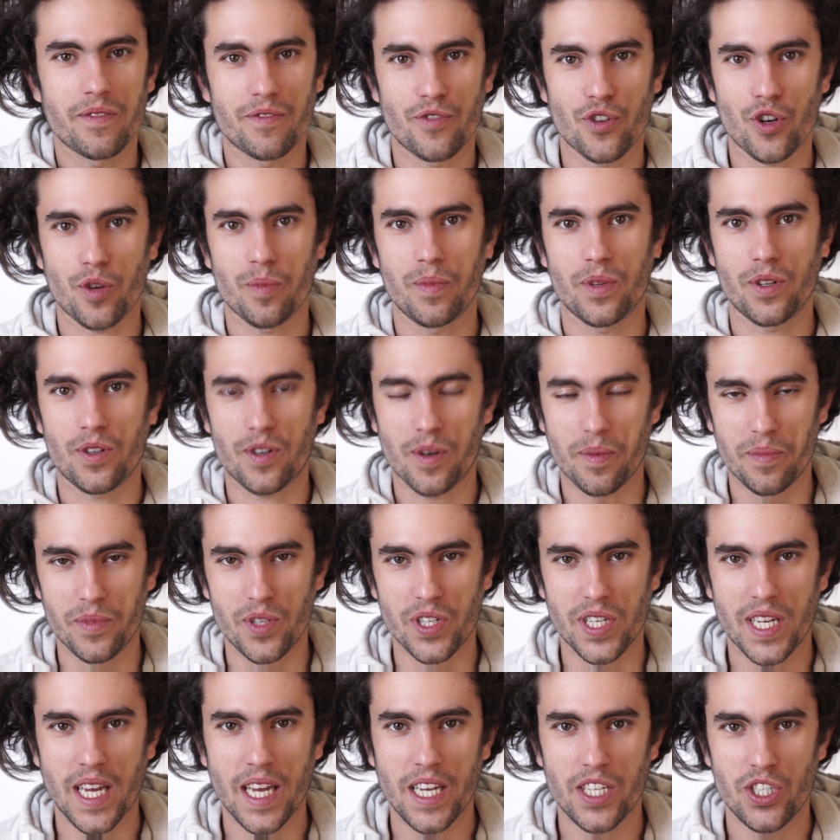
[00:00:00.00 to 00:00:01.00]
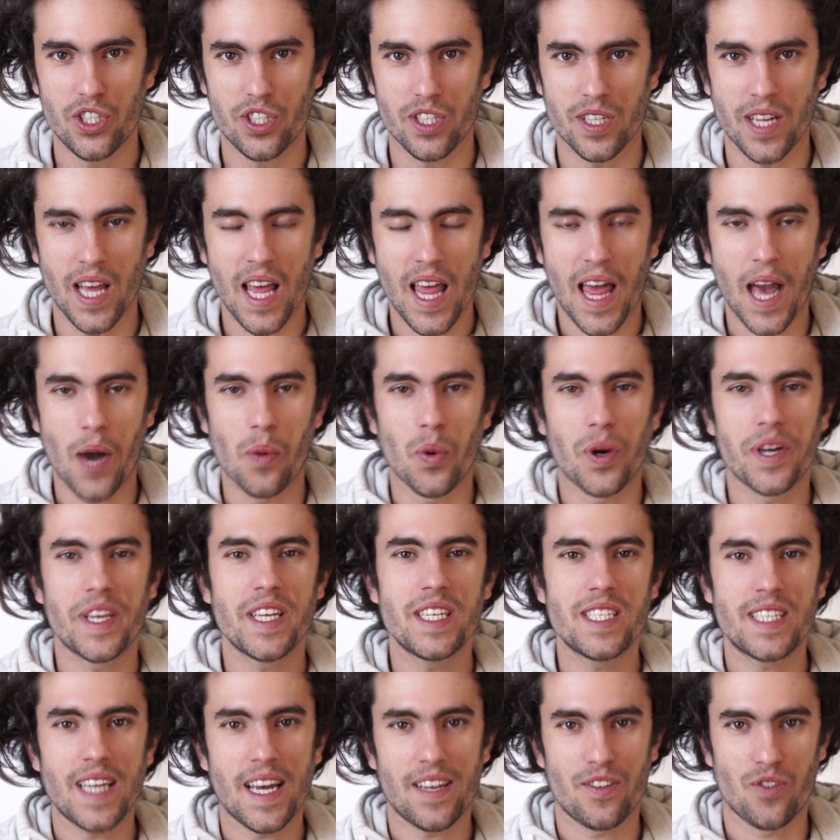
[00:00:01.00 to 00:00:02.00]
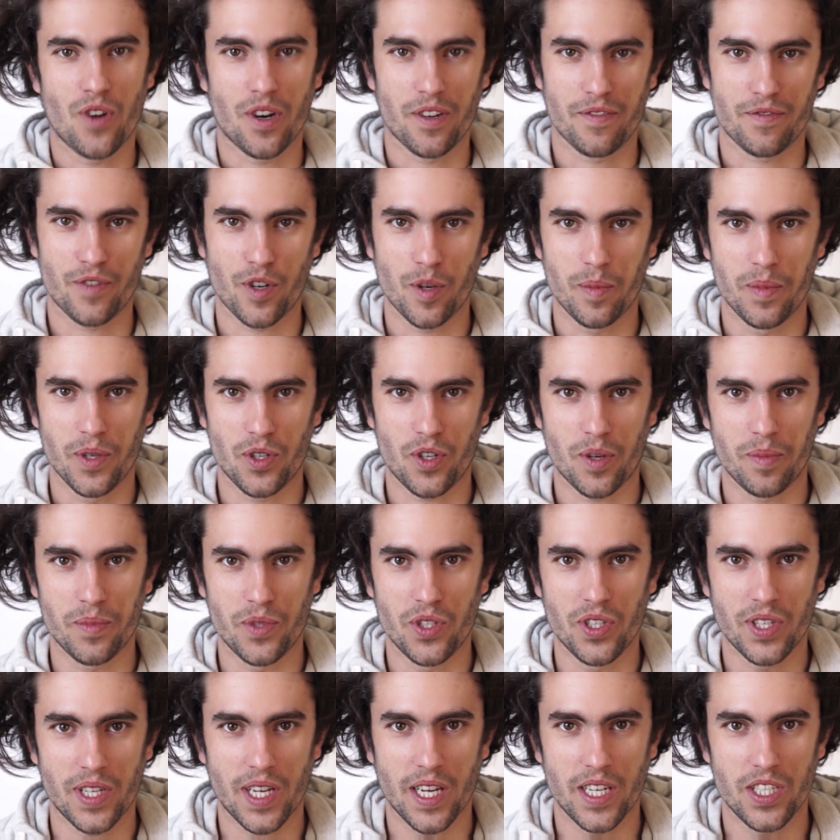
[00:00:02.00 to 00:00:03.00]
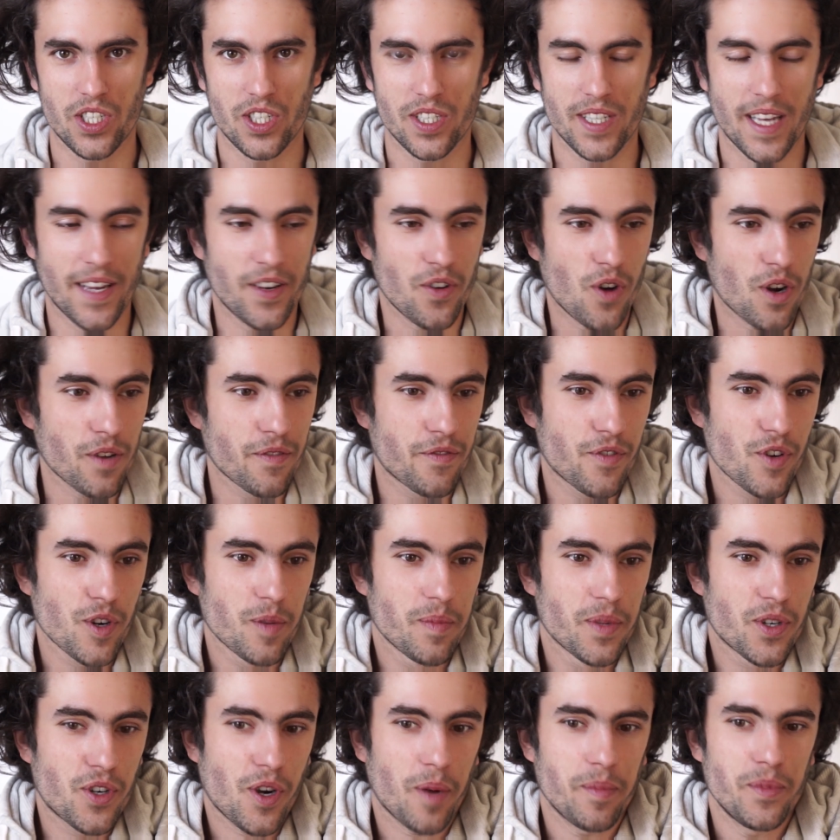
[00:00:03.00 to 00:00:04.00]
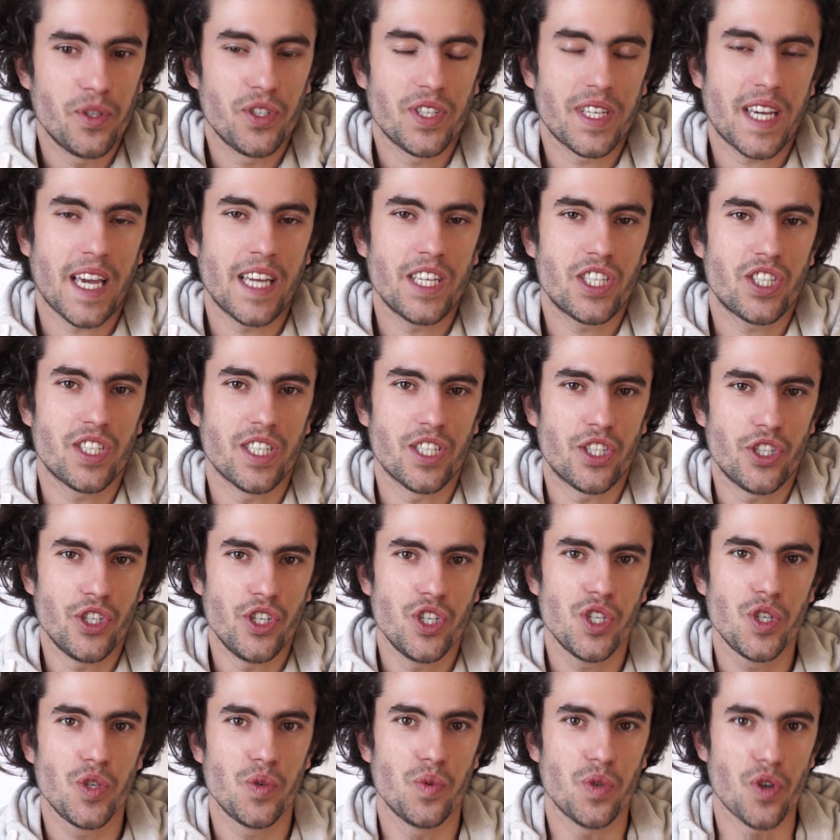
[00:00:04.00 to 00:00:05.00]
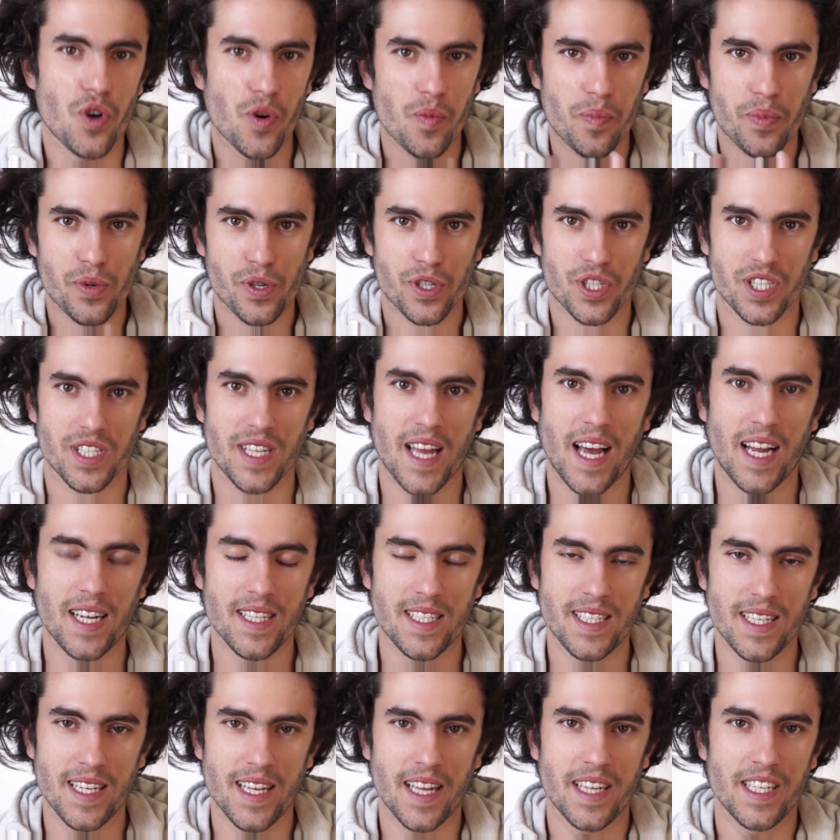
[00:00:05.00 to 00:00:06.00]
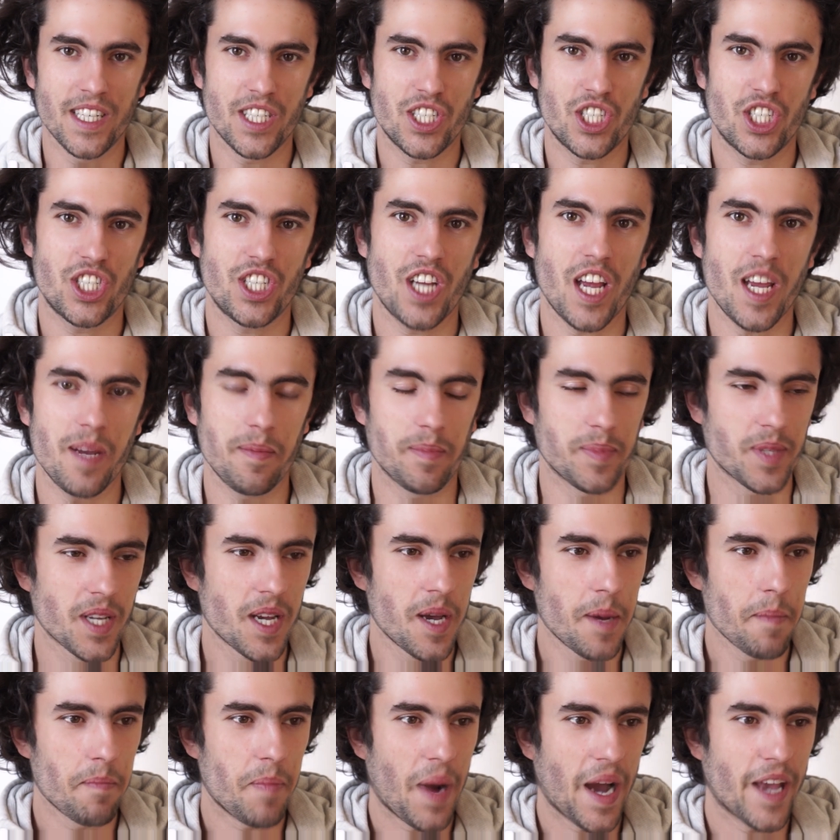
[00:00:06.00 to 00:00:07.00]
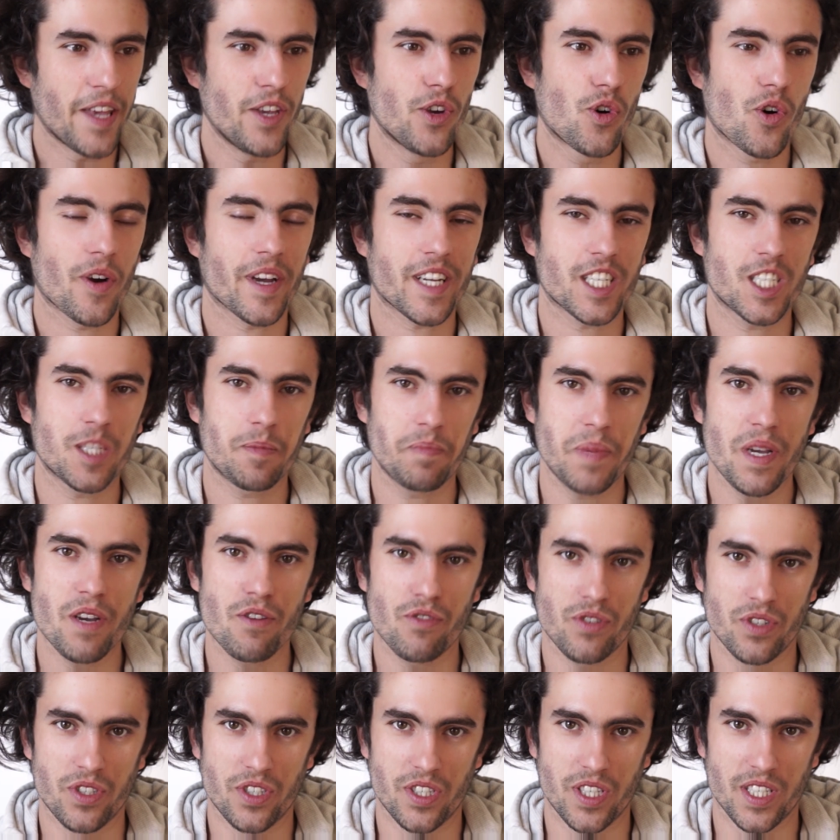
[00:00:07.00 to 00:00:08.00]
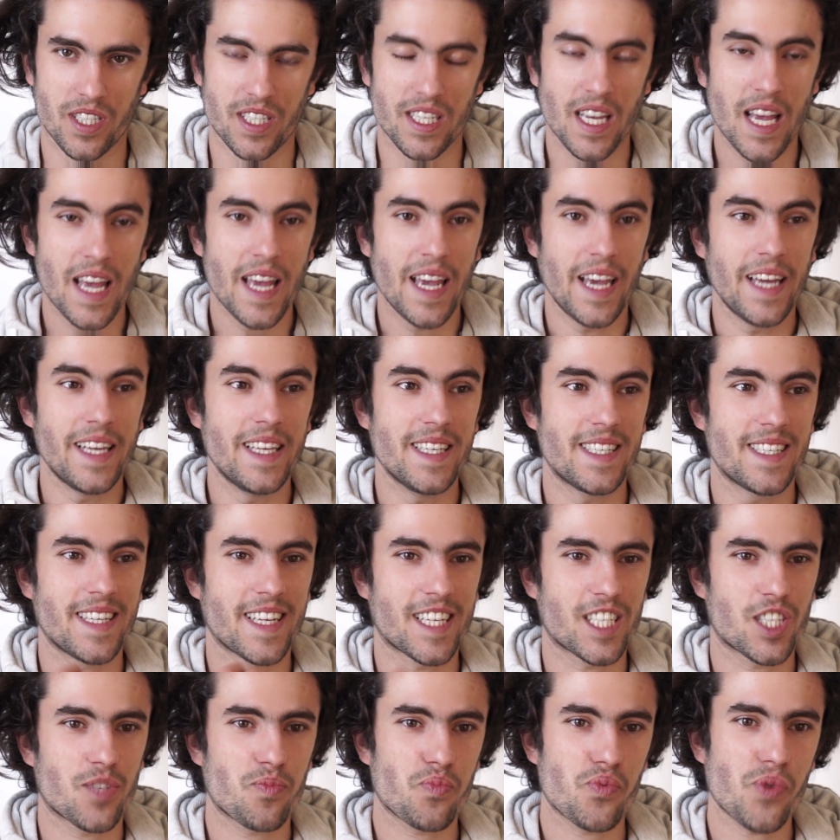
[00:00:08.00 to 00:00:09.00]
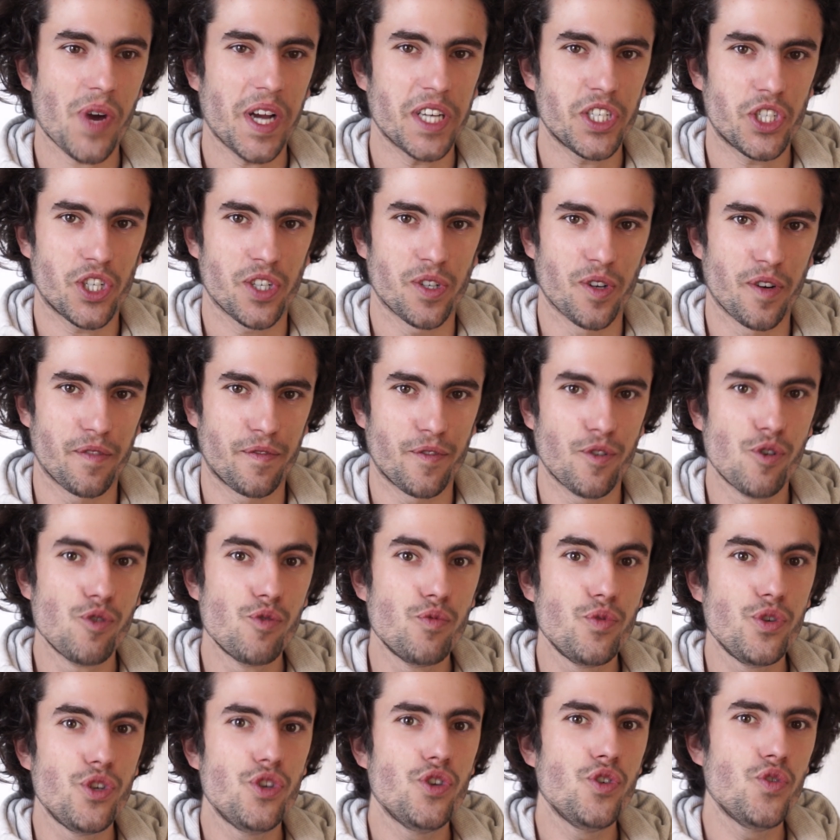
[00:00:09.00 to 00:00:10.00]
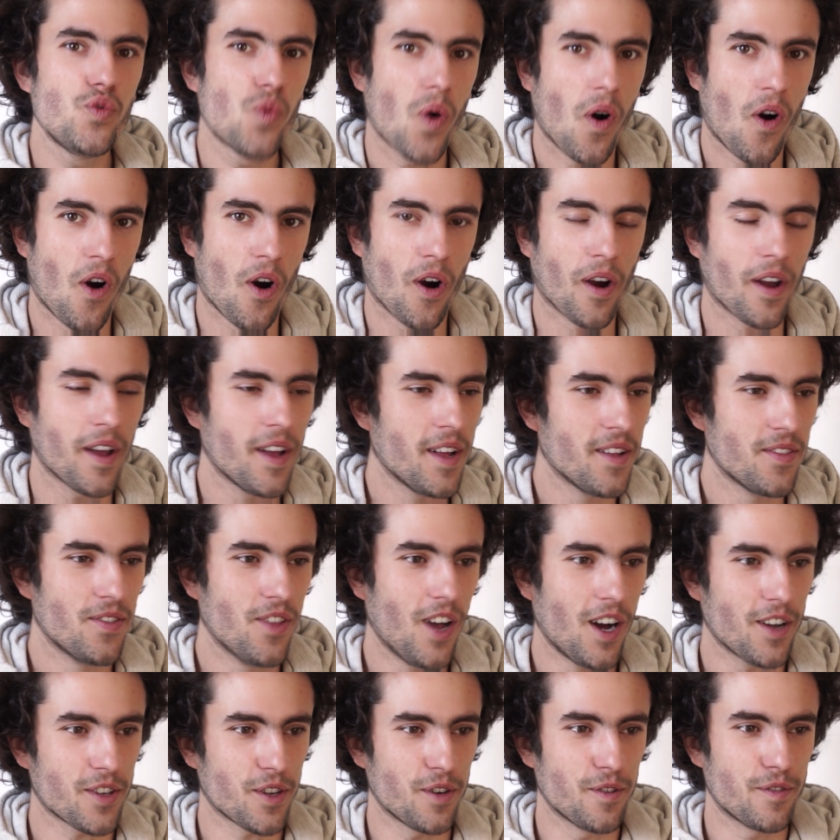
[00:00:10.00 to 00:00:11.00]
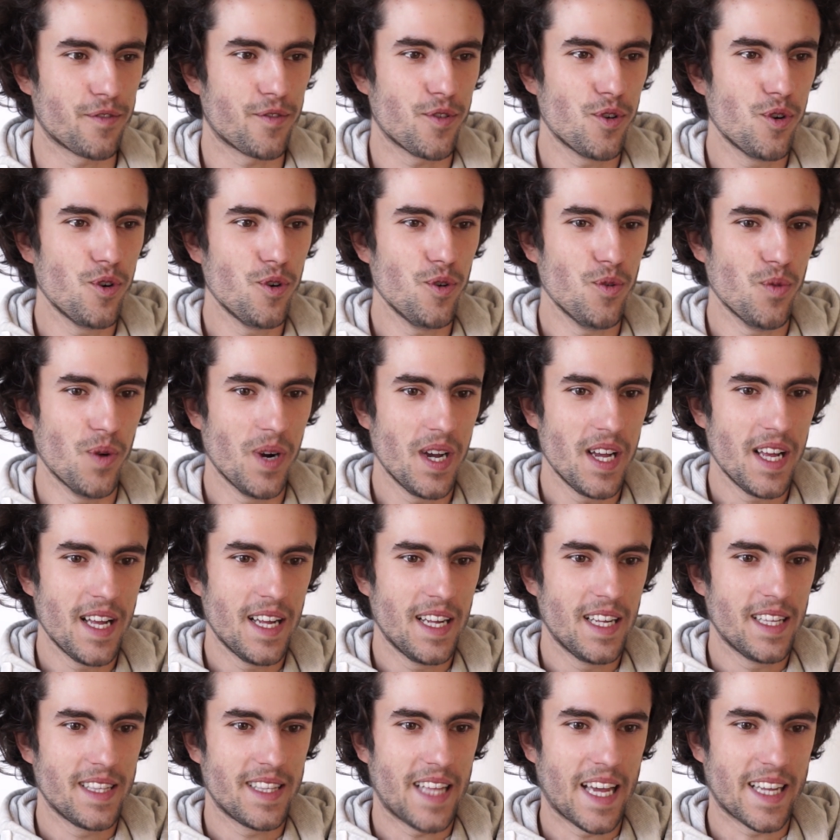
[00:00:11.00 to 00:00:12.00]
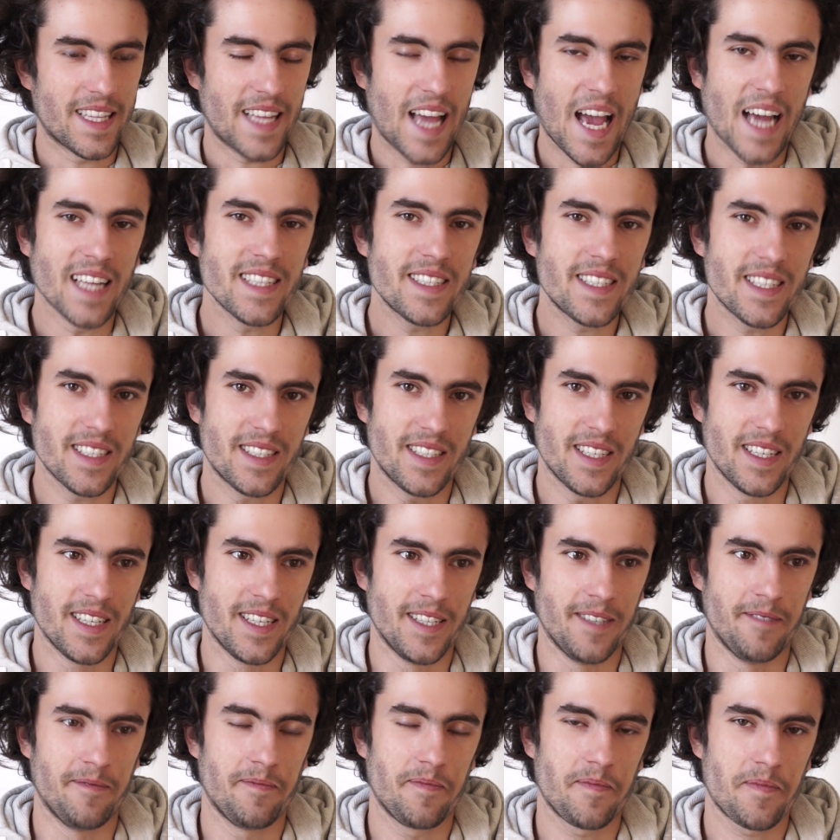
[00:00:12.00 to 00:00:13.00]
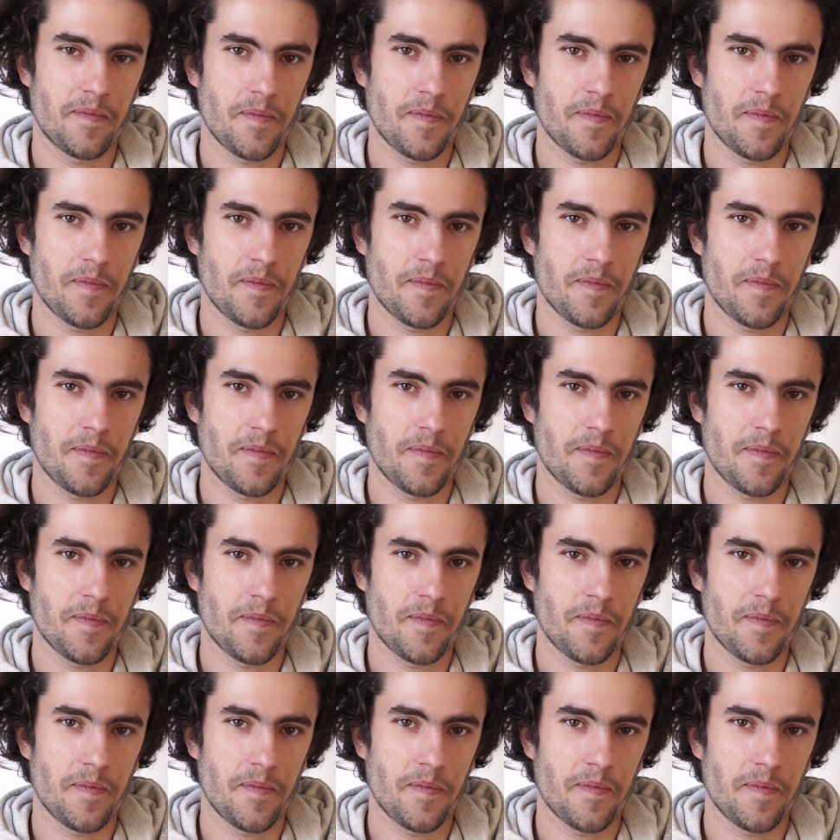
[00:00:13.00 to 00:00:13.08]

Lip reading: verbal communication. And what is that non-verbal communication? That non-verbal communication is you, your personality that is shaped by your experiences. It is an expression of who you are, not of who that entity